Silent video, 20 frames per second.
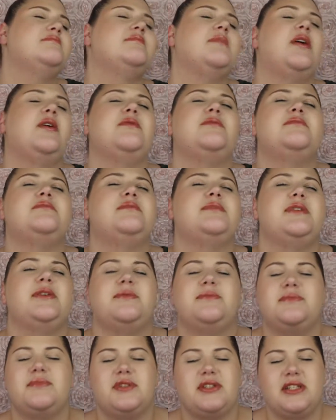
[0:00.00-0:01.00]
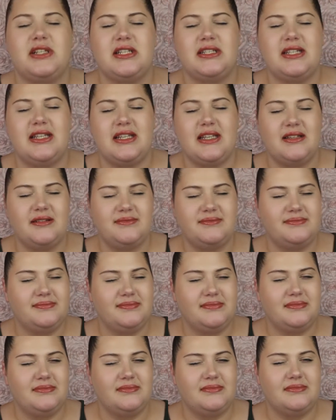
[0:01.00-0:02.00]
Oh, no, shouldn't have done that.
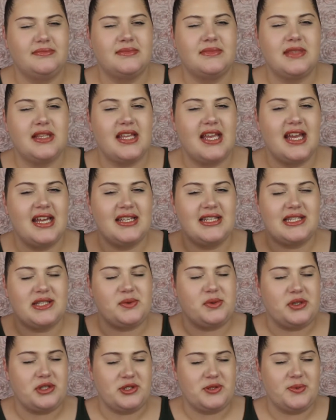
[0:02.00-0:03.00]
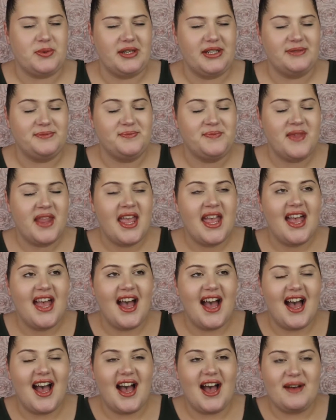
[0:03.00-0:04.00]
Mm, the end squirt's weird.
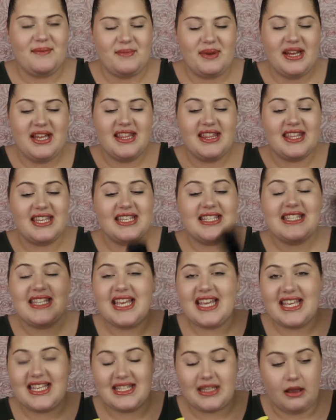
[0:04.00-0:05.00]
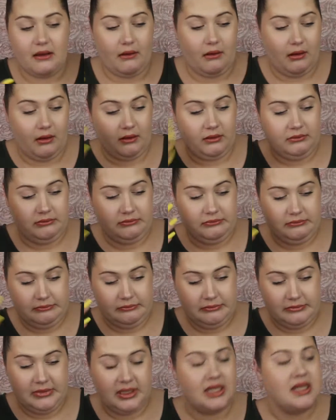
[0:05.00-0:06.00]
Uh, but this is, oh,
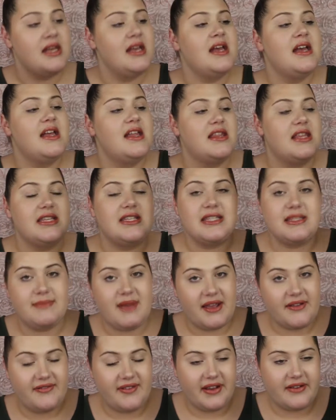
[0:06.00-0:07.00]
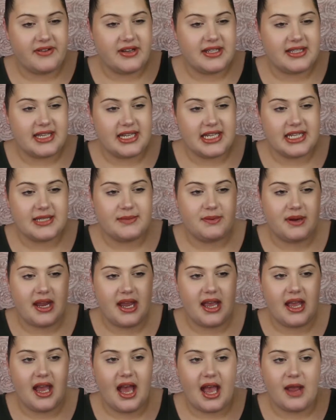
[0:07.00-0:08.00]
this is my favorite setting
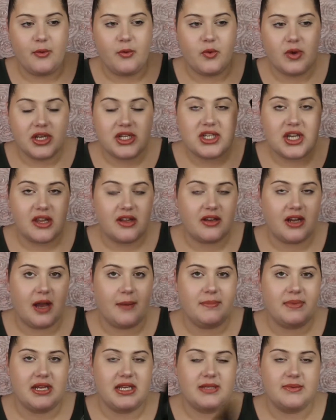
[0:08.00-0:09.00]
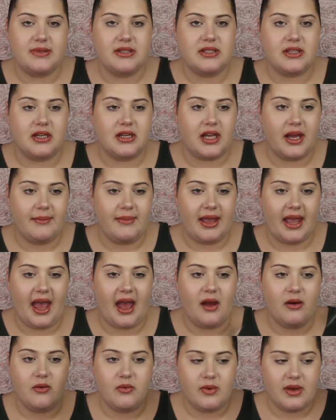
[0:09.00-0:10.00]
spray. I wish other companies would start coming
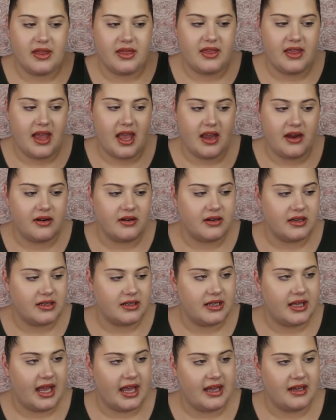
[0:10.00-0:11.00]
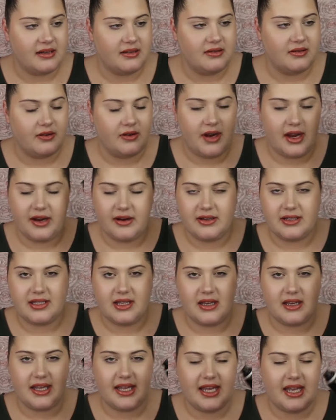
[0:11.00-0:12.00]
out with the air can or
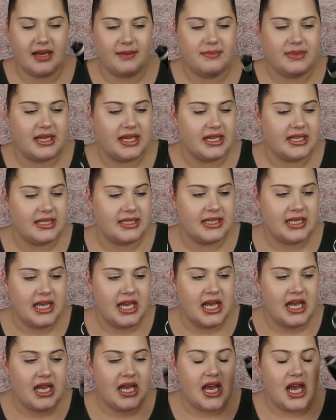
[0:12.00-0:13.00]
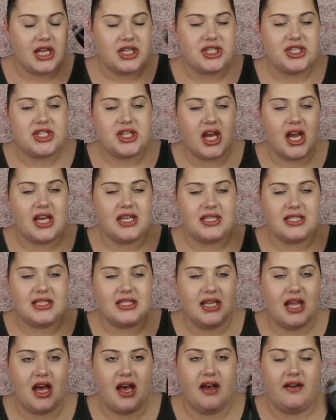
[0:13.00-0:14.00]
aerosol can, because I just
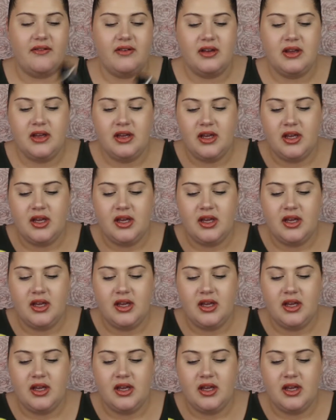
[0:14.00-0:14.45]
love